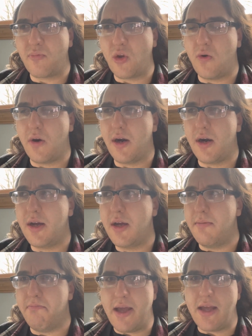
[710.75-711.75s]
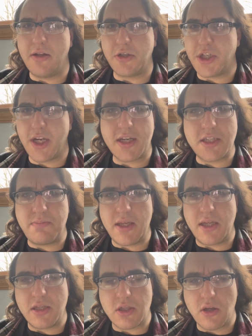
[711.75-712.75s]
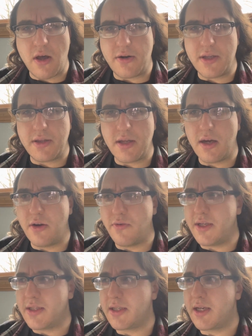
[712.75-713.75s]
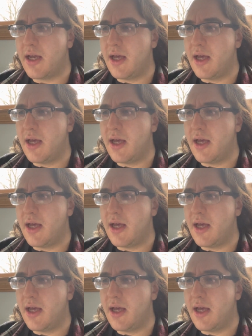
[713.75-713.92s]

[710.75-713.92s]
or male chicks being slaughtered in the hundreds,